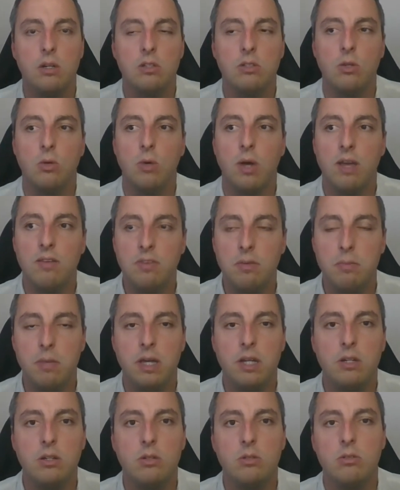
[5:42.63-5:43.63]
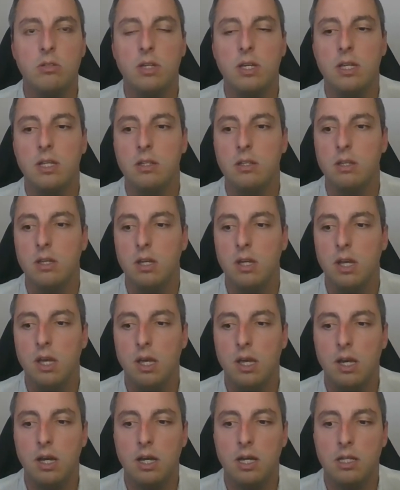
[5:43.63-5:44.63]
So heavy metals and
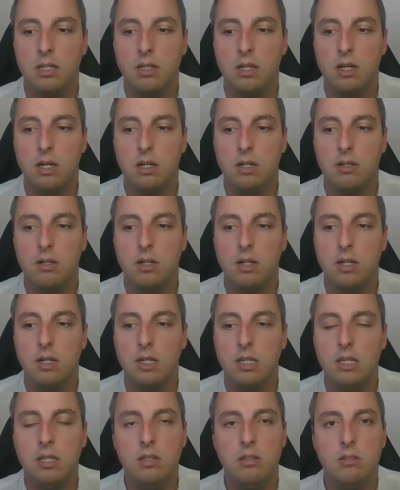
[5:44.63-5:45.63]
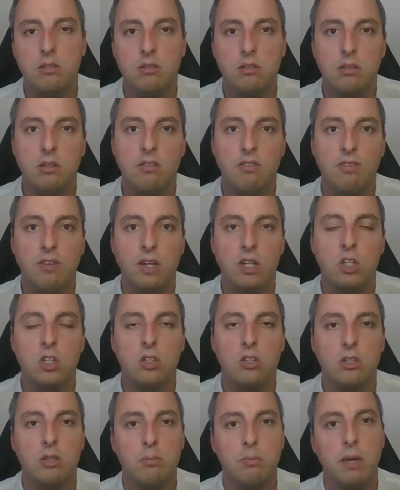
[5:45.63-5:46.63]
yeast
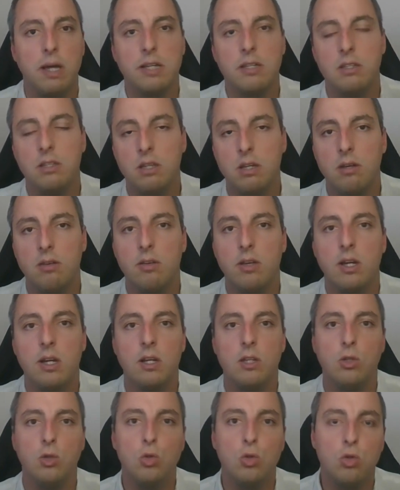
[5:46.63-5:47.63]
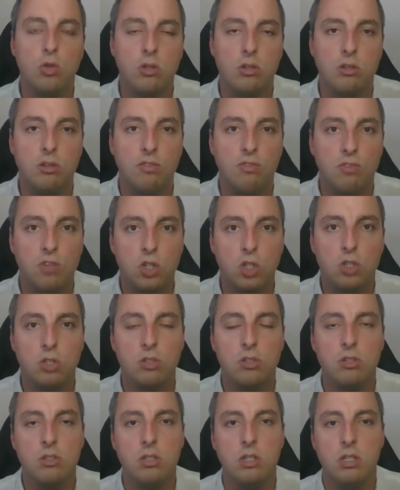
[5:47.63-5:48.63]
infections and bacteria and nutrient
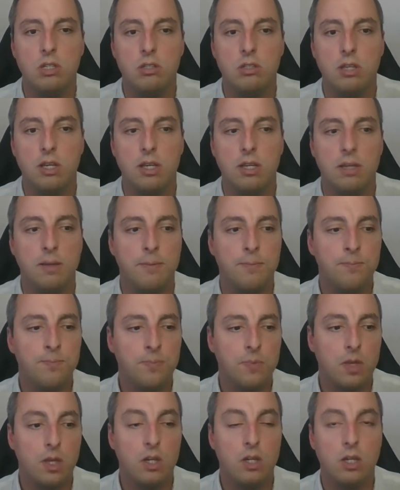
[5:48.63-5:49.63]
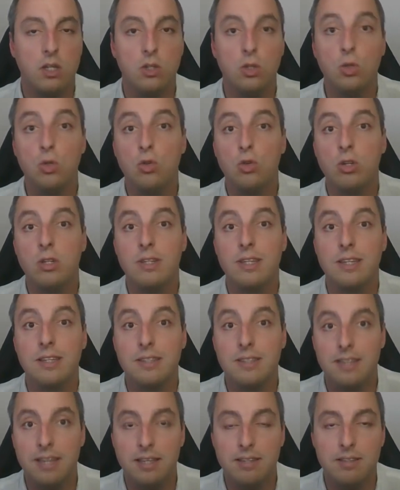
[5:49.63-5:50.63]
deficiencies and nutrient
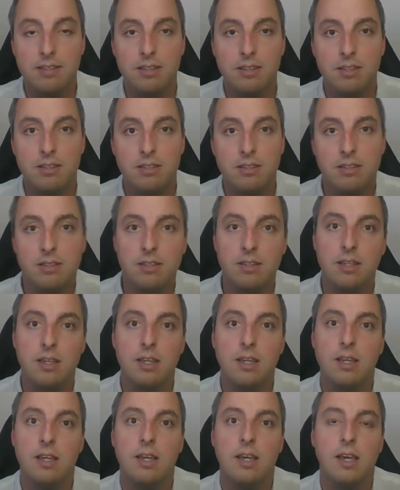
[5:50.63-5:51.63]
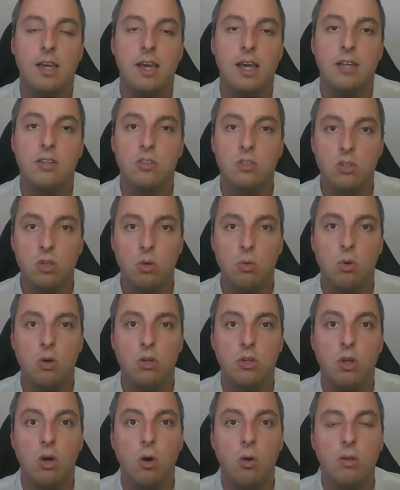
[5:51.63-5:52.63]
excesses and so
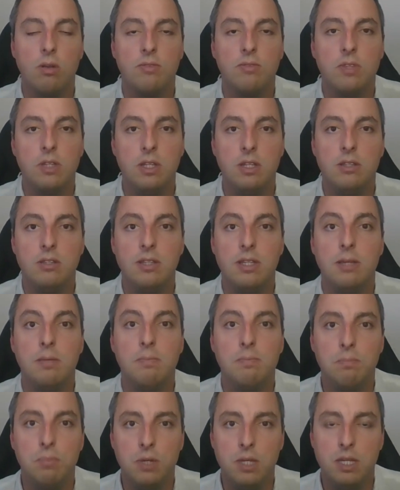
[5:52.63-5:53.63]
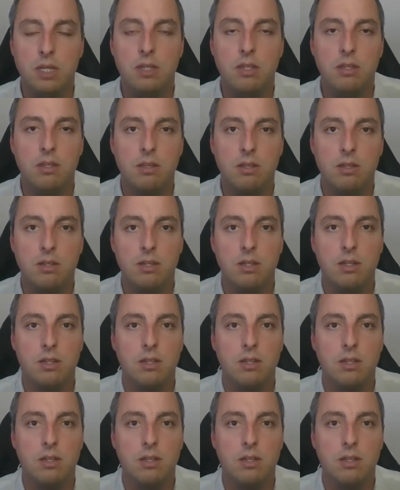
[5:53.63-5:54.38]
on, all of these impede